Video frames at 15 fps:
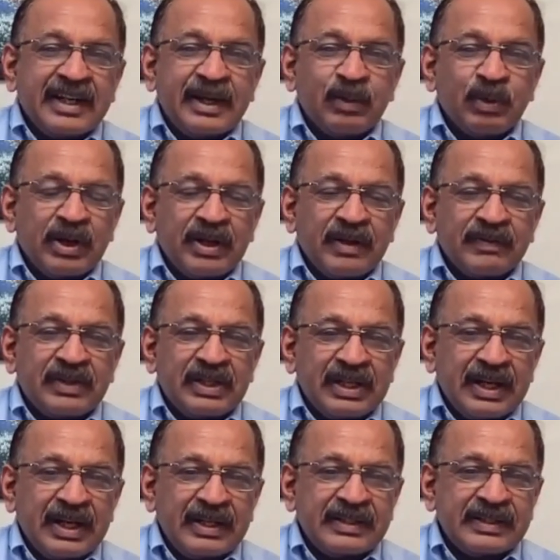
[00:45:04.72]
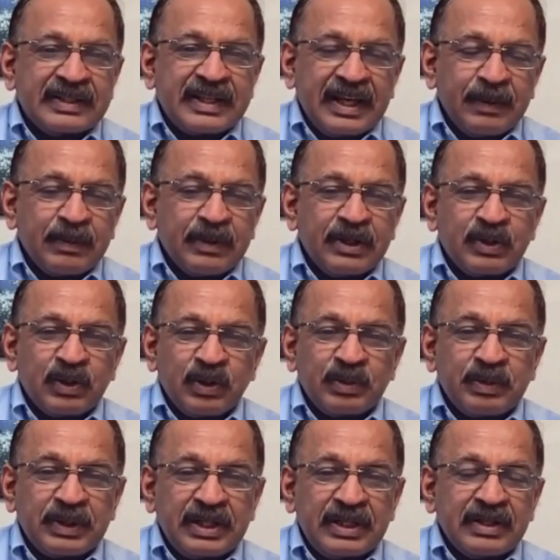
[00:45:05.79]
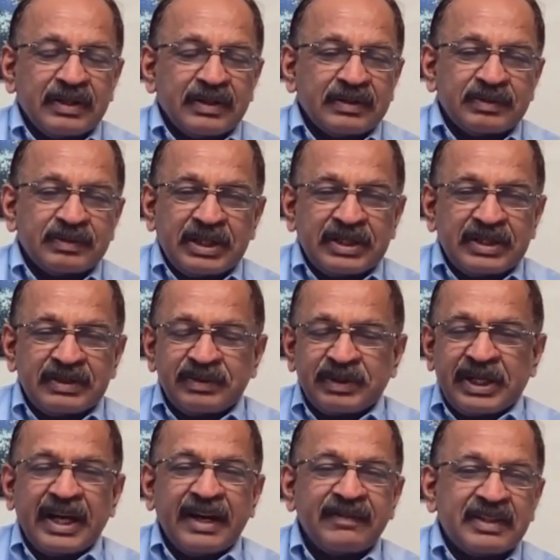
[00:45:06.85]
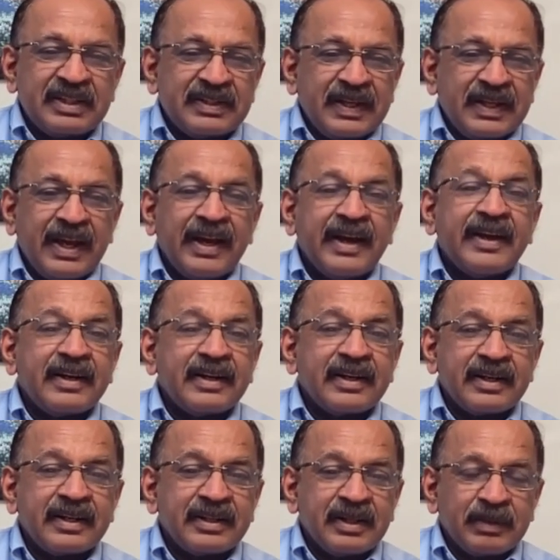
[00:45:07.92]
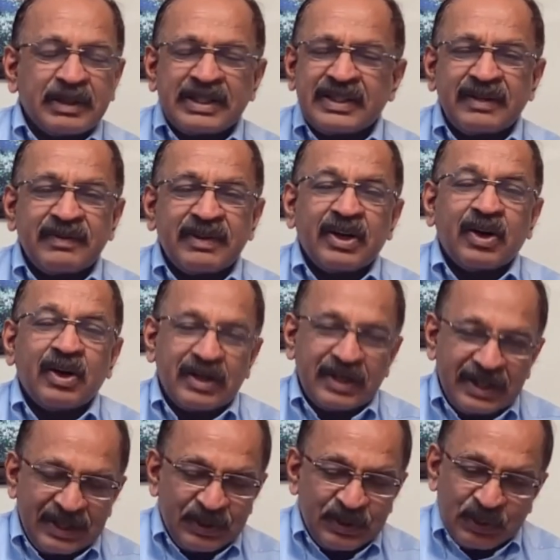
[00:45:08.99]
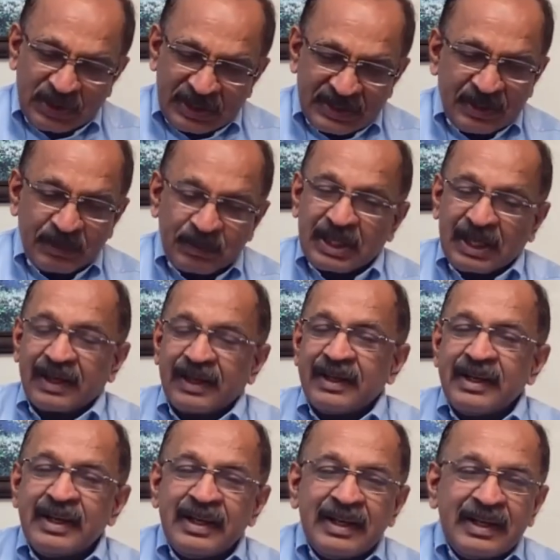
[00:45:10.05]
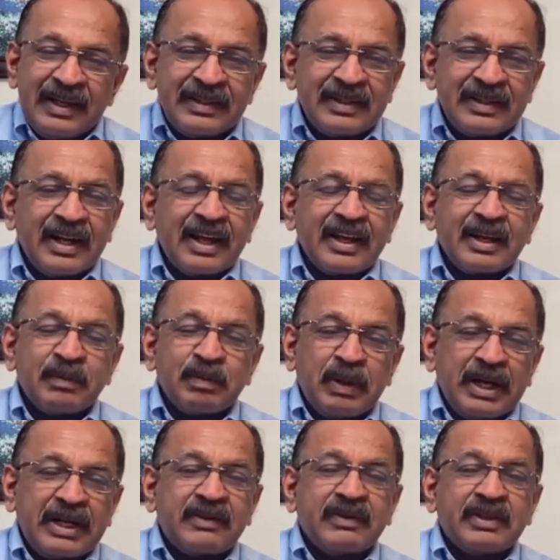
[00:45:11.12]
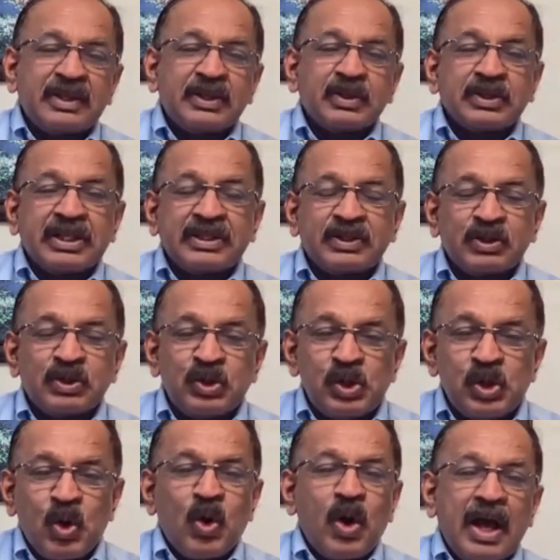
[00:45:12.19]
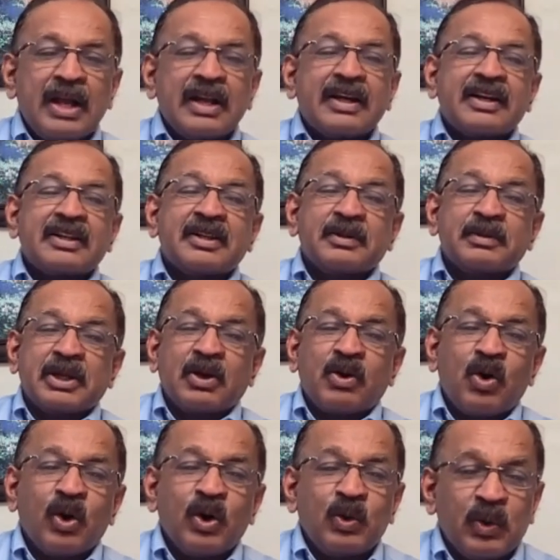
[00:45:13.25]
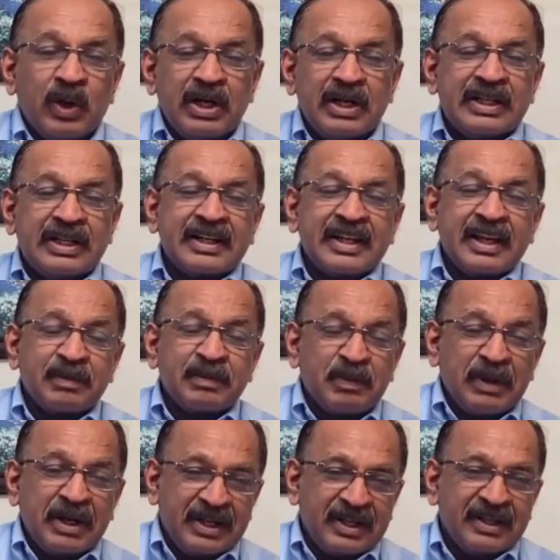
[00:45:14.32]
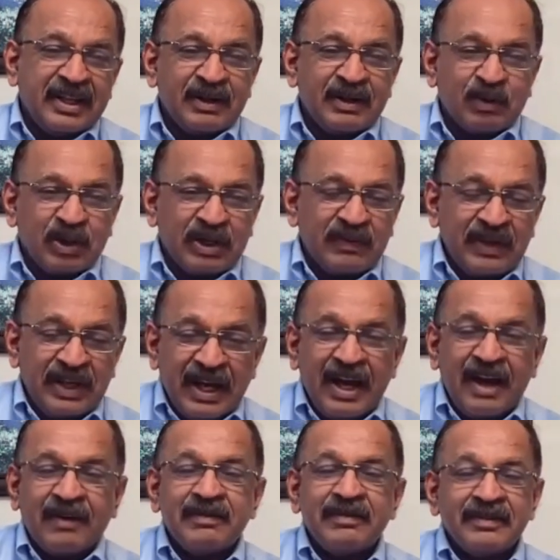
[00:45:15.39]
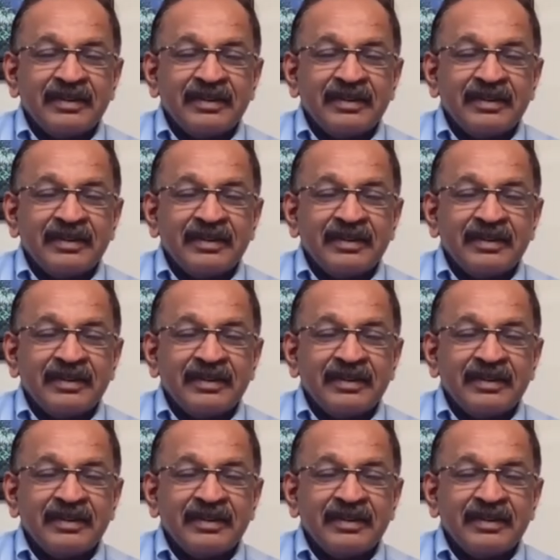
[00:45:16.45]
day, one of the guys came and told me, we have this AI algorithm. I said, we are already using something. He said, I can bet with you there's no algorithm in the whole world that can be better than what we have.